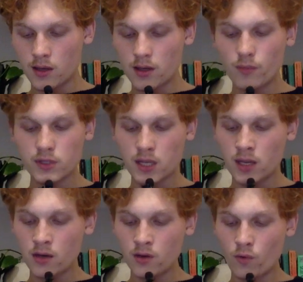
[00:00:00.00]
Number
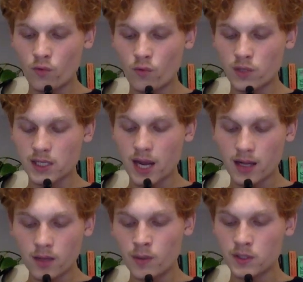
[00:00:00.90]
10 was
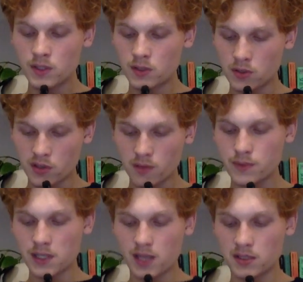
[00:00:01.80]
elements,
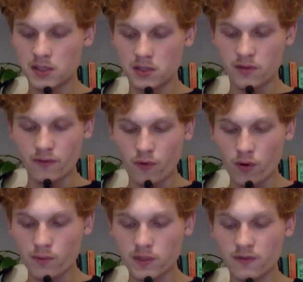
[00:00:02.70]
circumstances, and
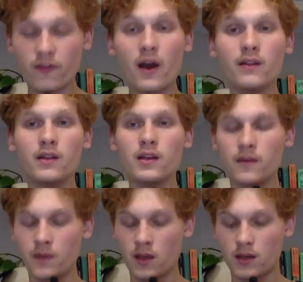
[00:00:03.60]
forms. And finally,
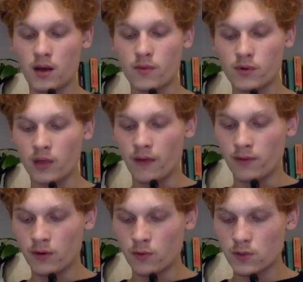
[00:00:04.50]
number
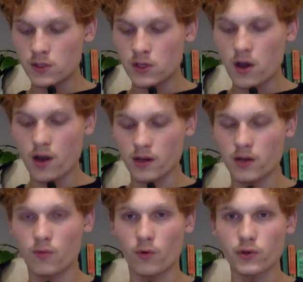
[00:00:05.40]
11 was song
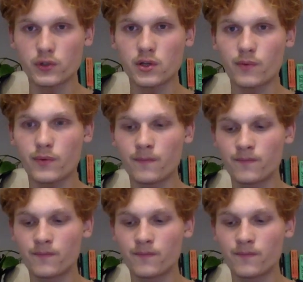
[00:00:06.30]
and worship.